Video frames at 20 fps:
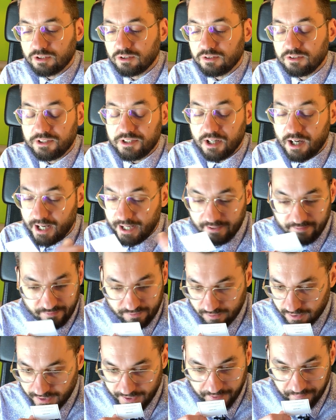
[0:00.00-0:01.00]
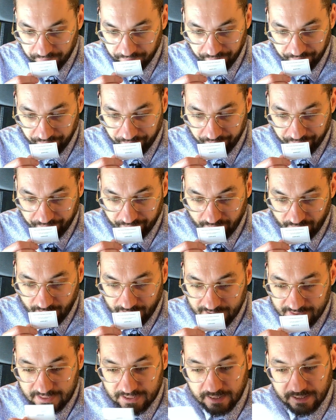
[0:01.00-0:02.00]
to die for.
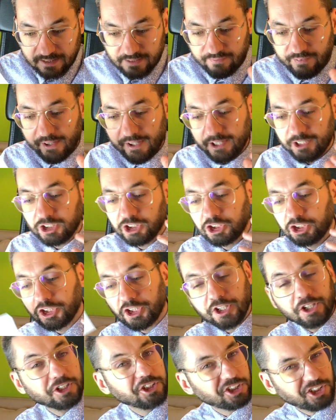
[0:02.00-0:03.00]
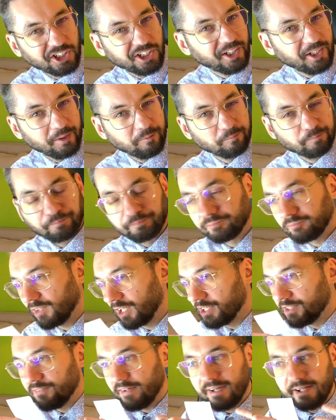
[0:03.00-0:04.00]
It's very churchy,
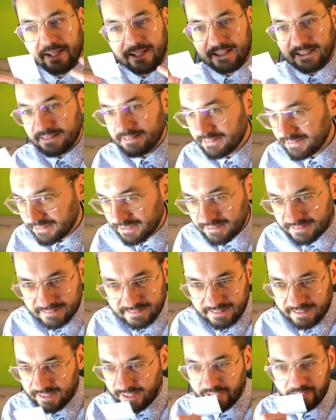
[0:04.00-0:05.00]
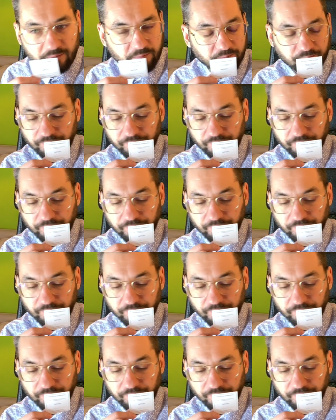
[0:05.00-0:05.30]
it's very incensey.